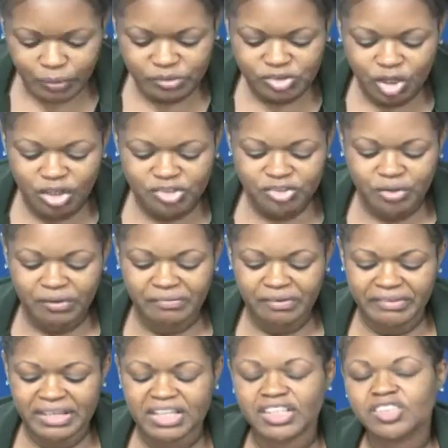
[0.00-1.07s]
was also a
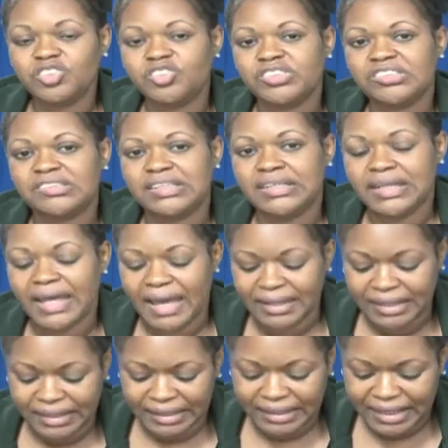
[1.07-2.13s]
very interesting
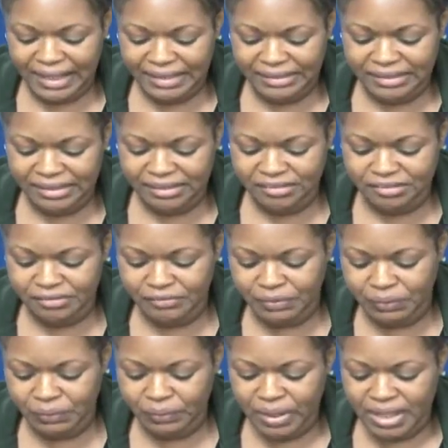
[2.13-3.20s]
and enlightening
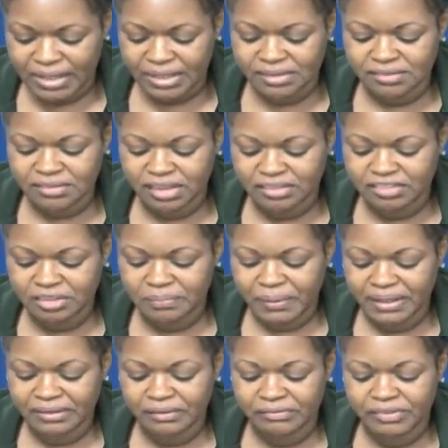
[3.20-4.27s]
interview conducted
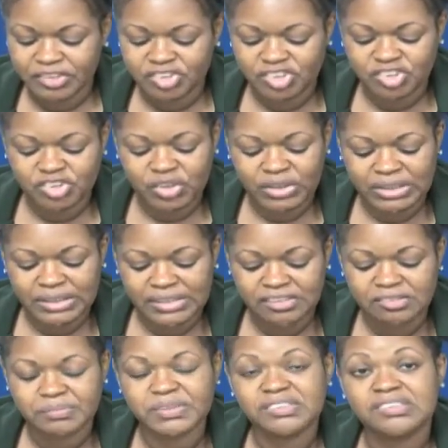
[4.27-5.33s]
by Navision
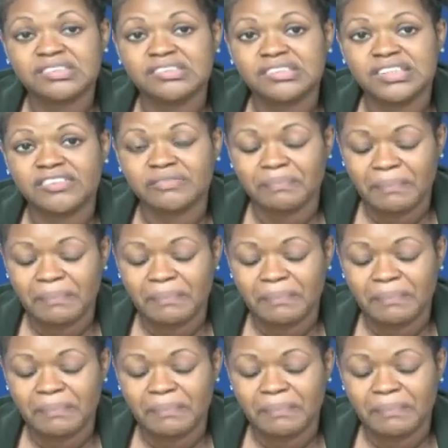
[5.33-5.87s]
journalist Mr. Steve